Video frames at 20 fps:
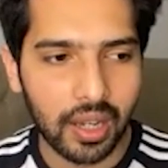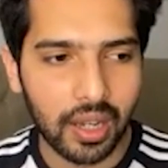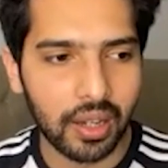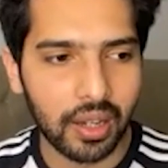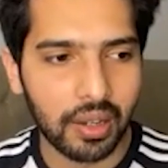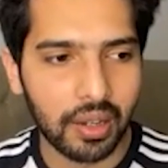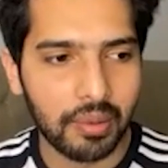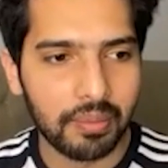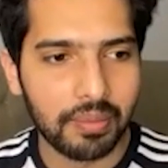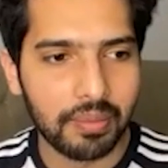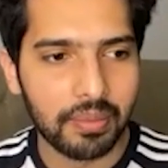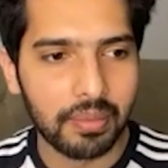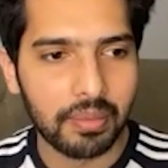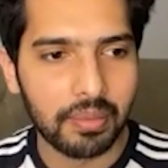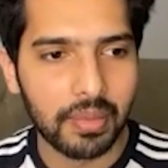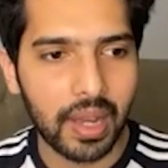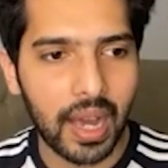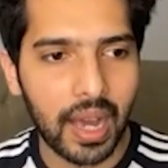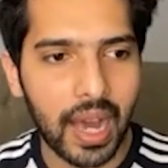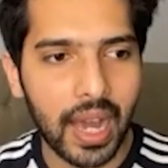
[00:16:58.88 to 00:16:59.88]
Uh,
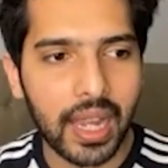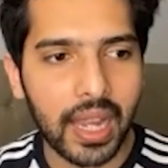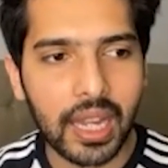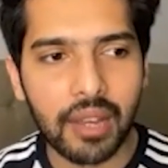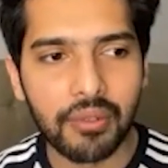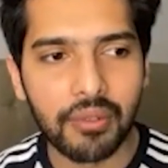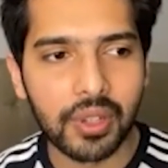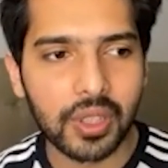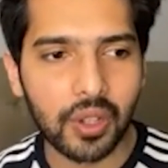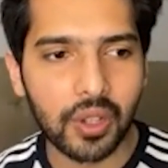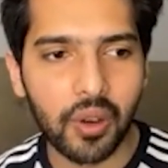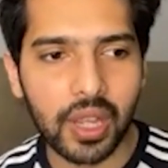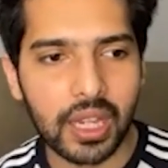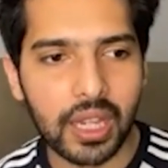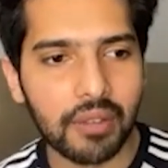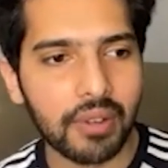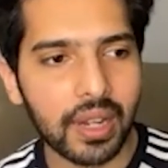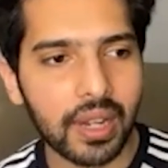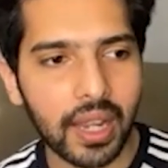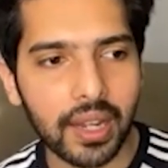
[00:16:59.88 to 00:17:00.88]
I never saw
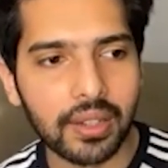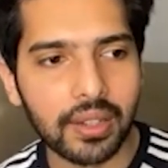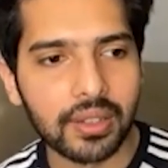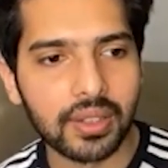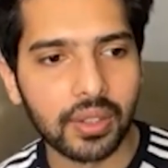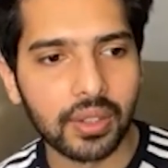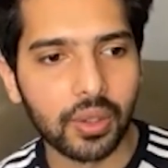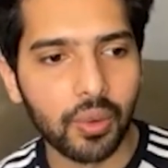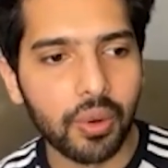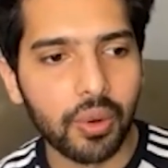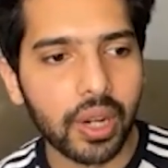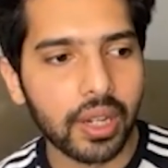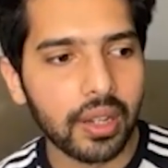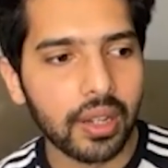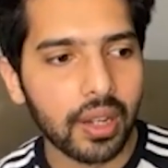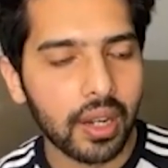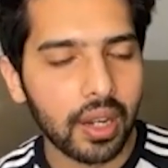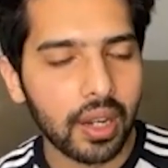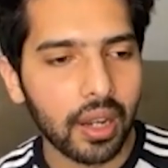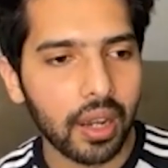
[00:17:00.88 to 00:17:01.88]
anyone else do it
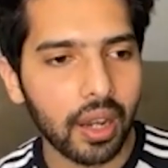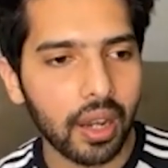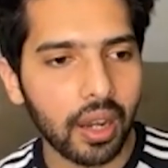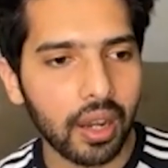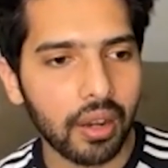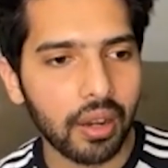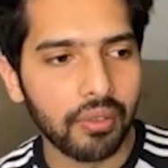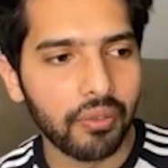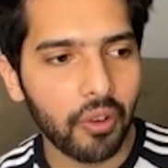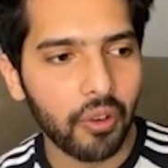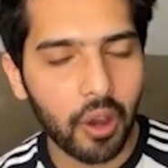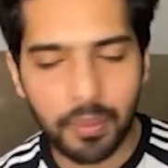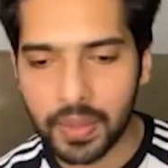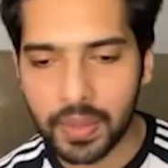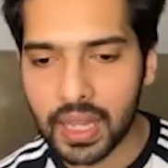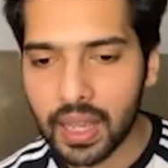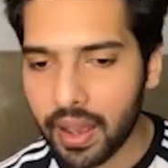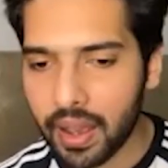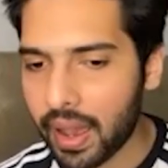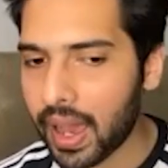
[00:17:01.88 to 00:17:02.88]
uh, for
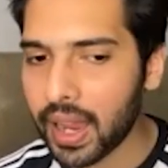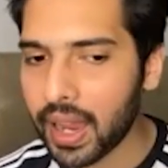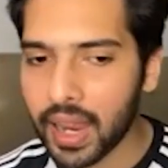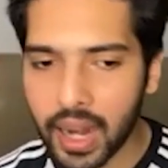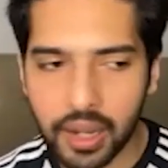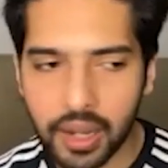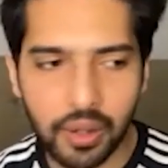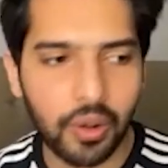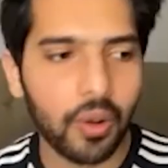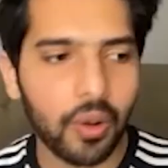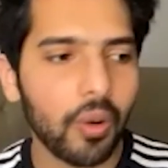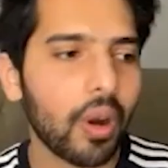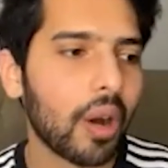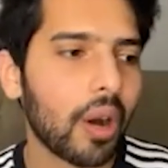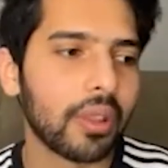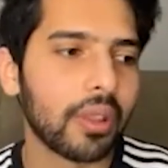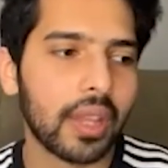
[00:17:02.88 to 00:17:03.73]
me, I had to go out